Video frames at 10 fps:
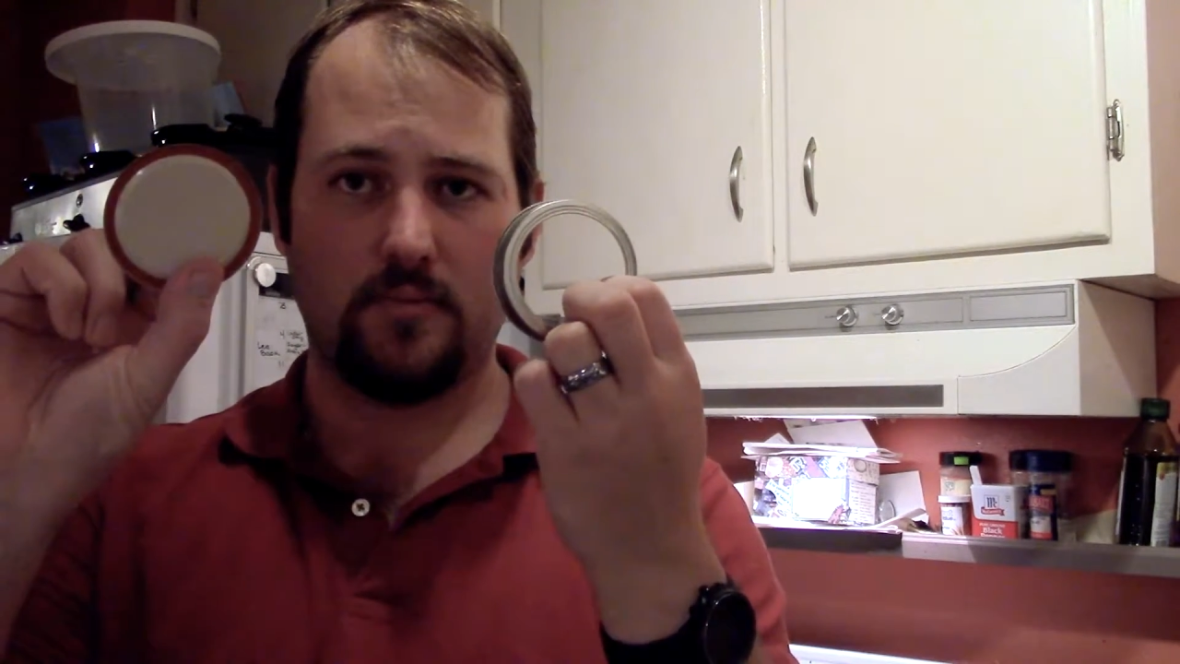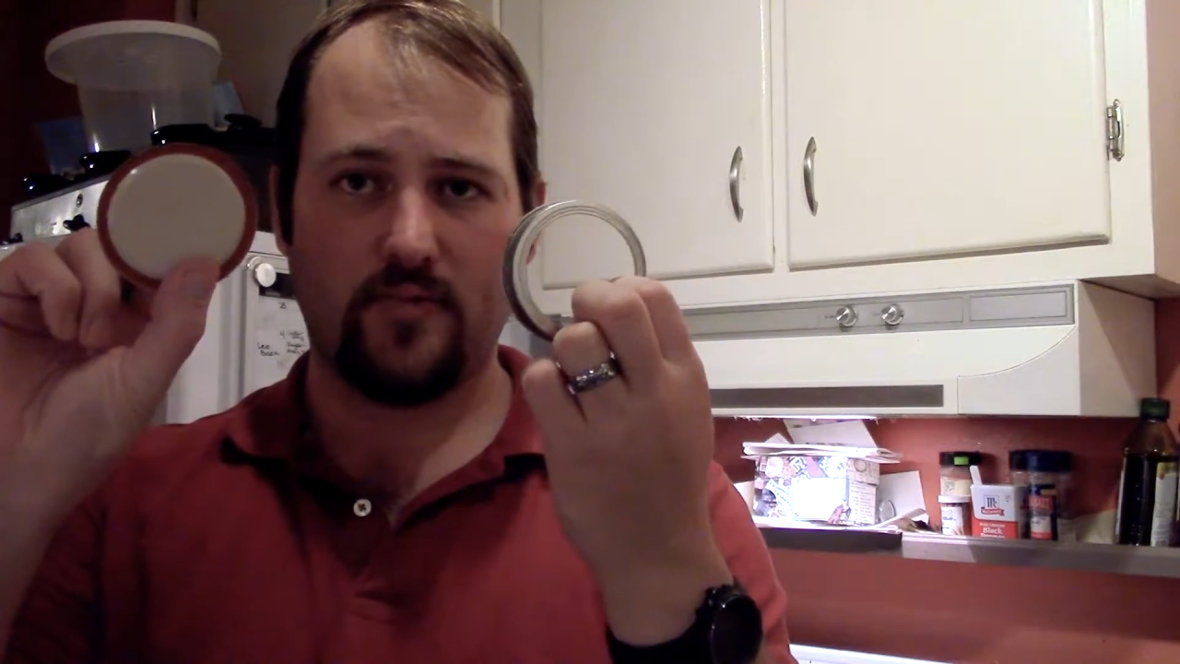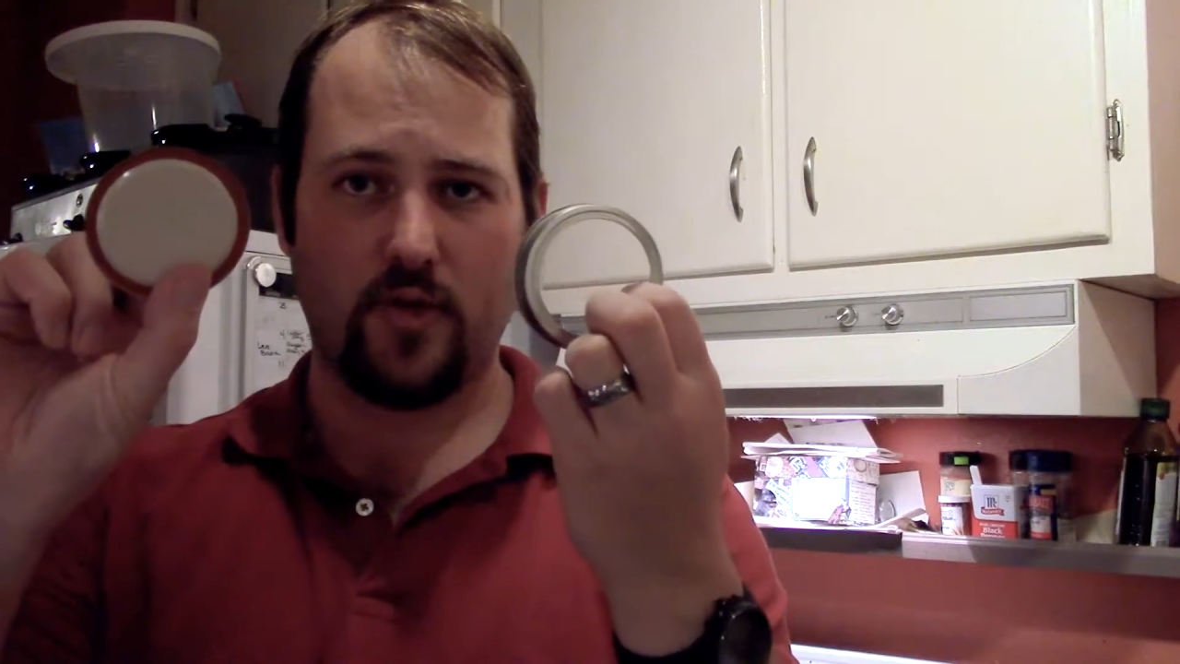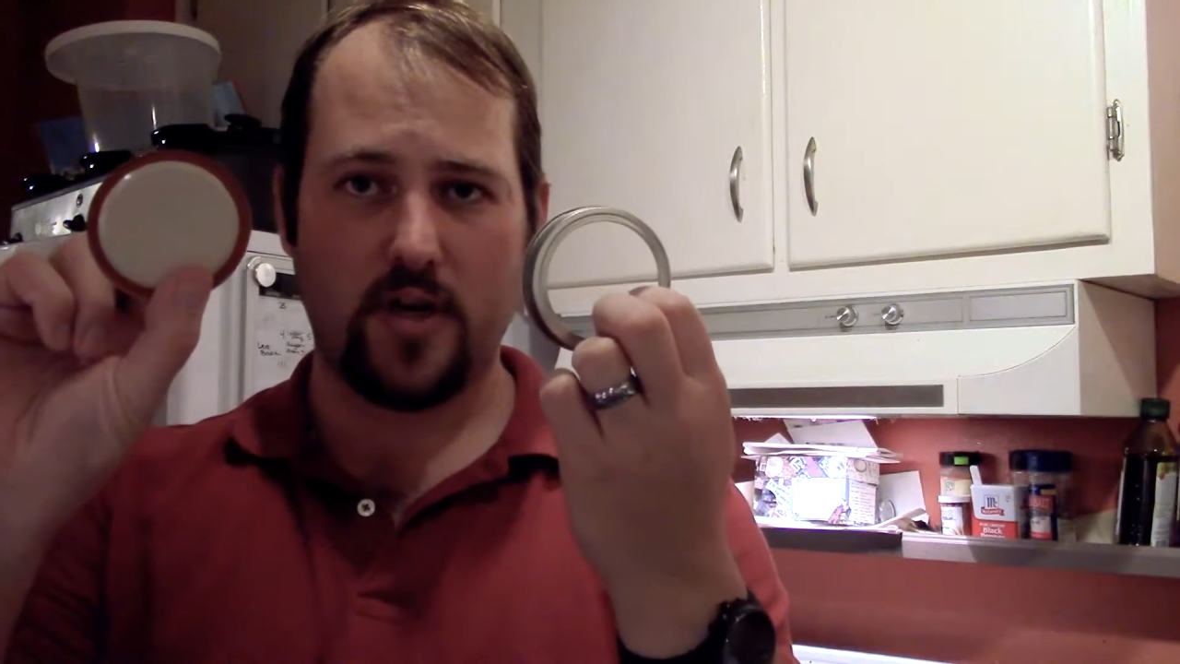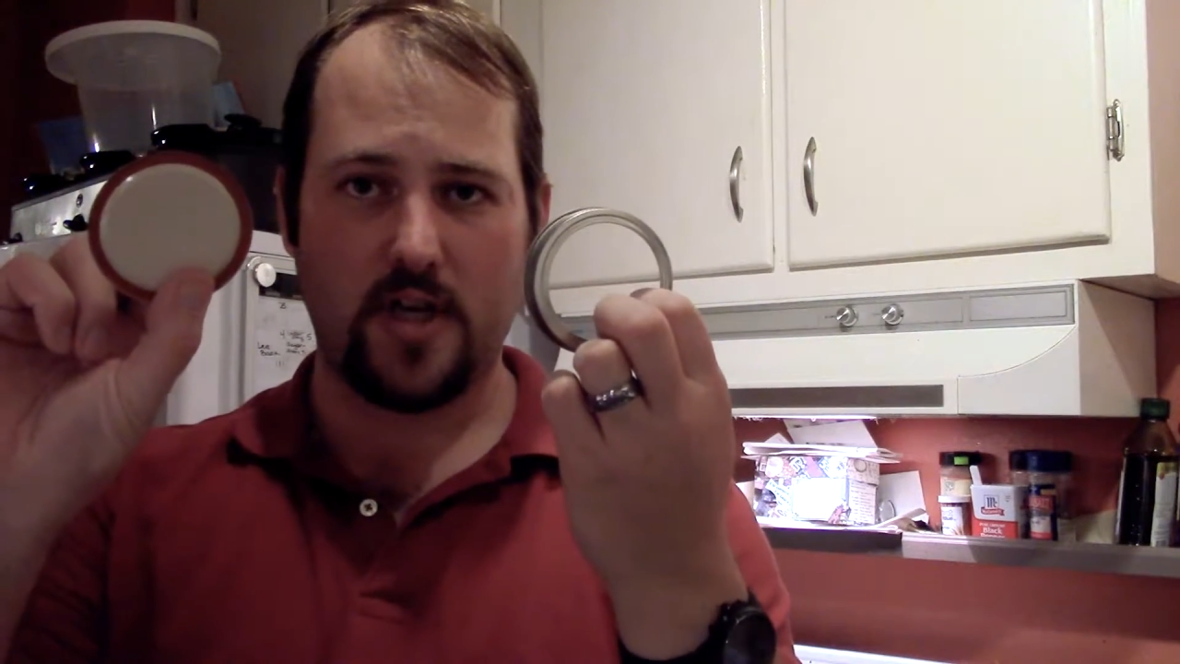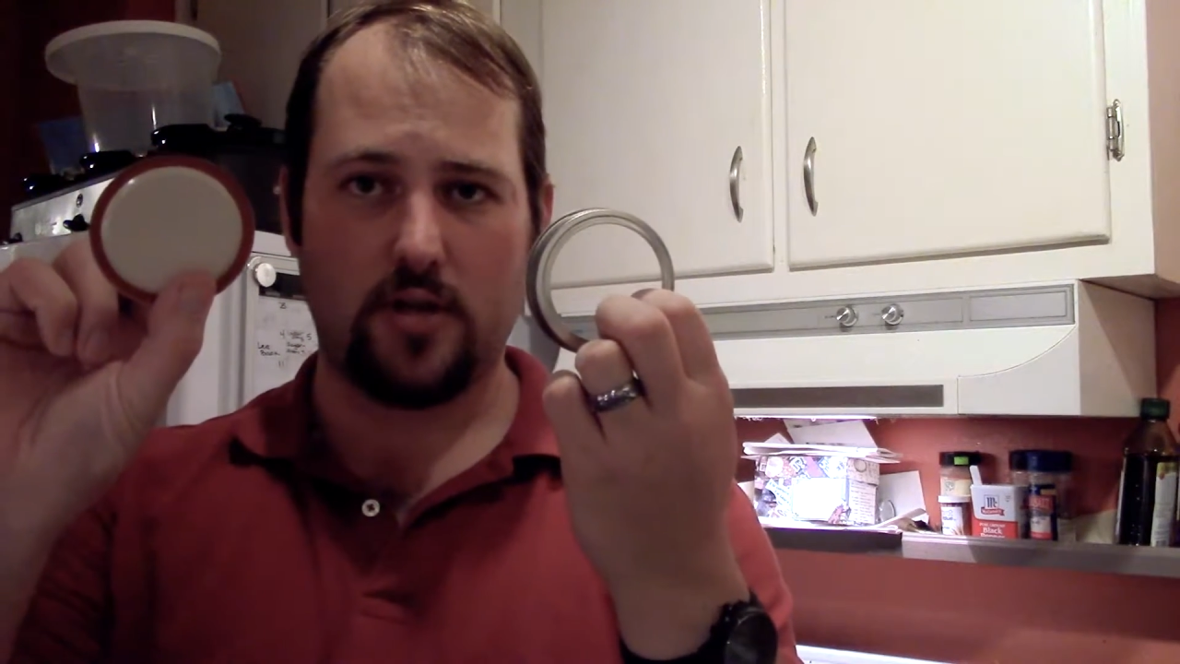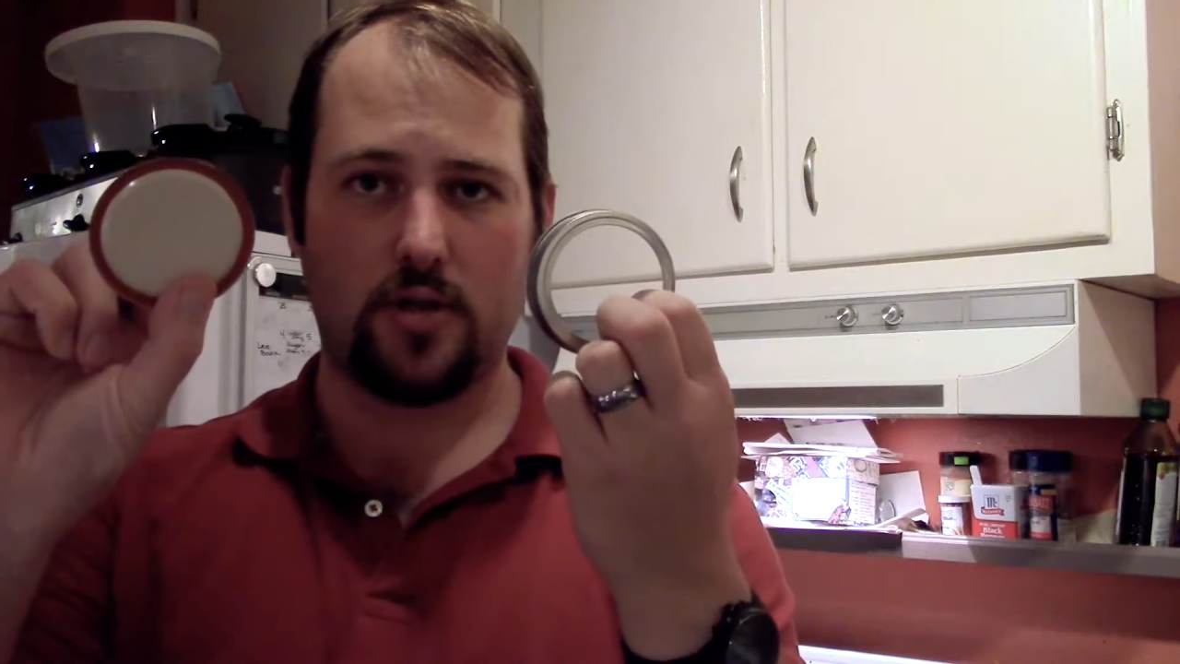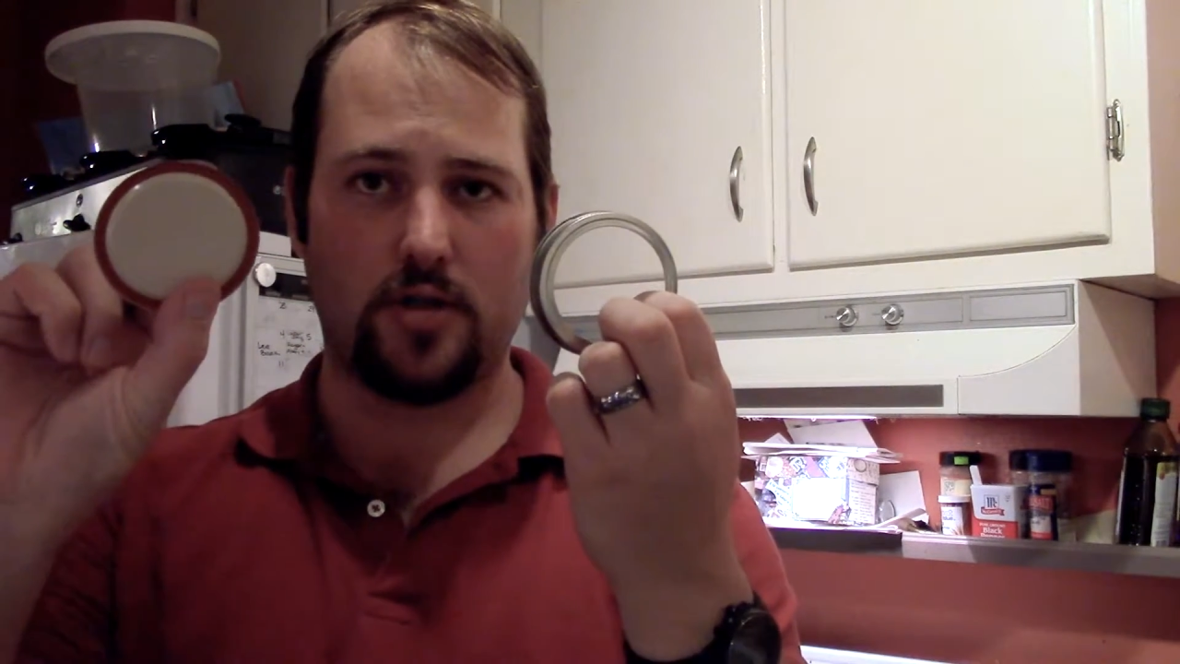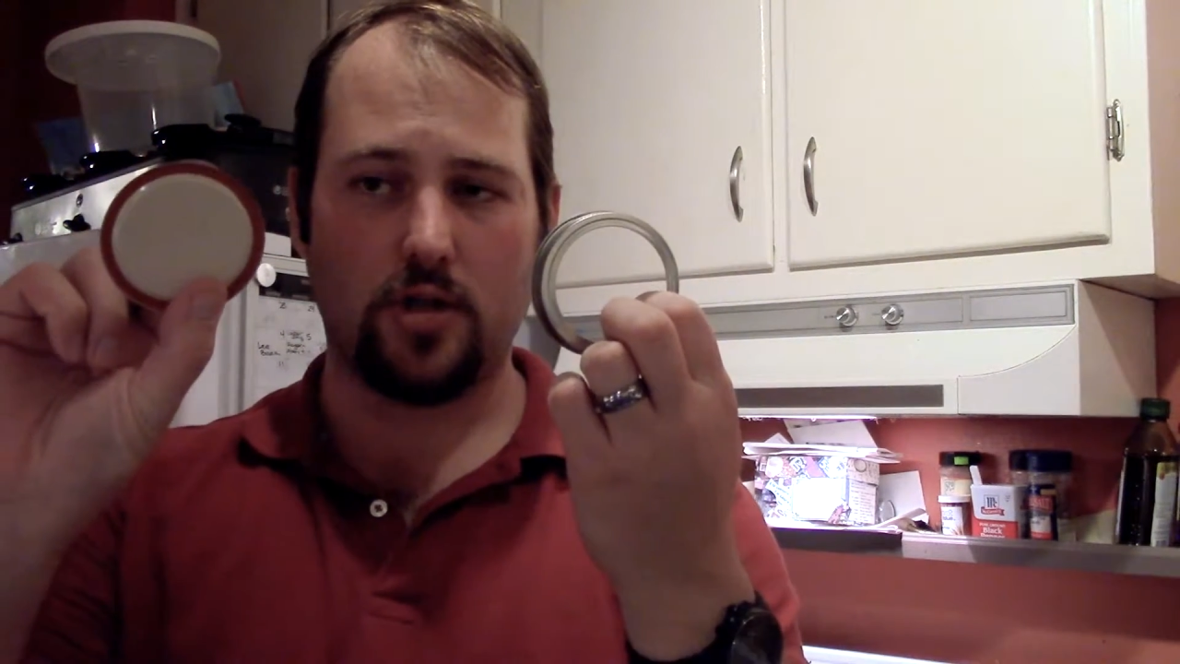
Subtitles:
for each